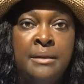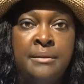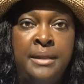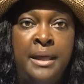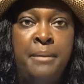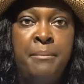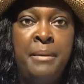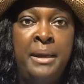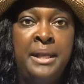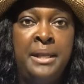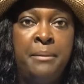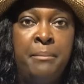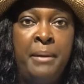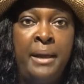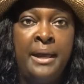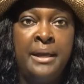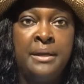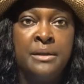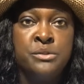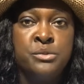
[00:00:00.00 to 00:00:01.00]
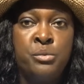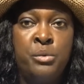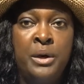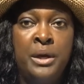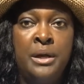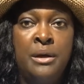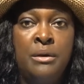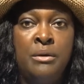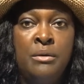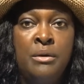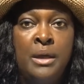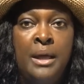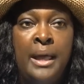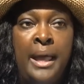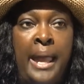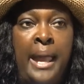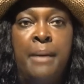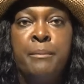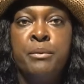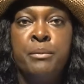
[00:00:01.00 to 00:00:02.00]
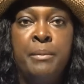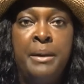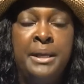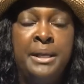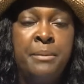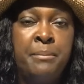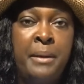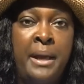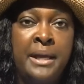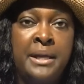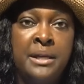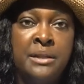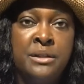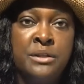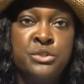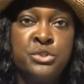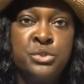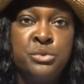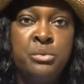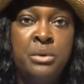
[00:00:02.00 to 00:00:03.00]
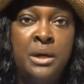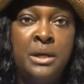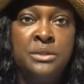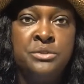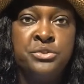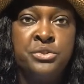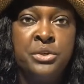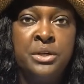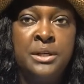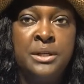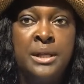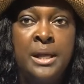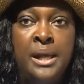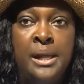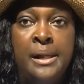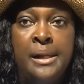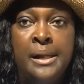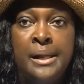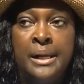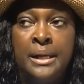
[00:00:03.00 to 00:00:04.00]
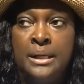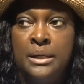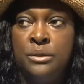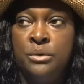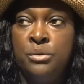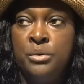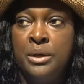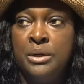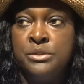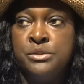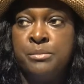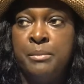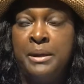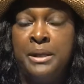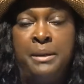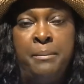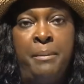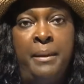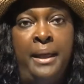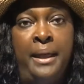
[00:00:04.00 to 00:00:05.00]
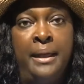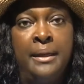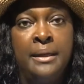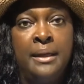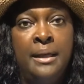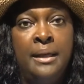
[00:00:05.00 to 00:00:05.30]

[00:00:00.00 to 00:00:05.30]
They made it back as well. Amber made it back in the 200. Who else made it back?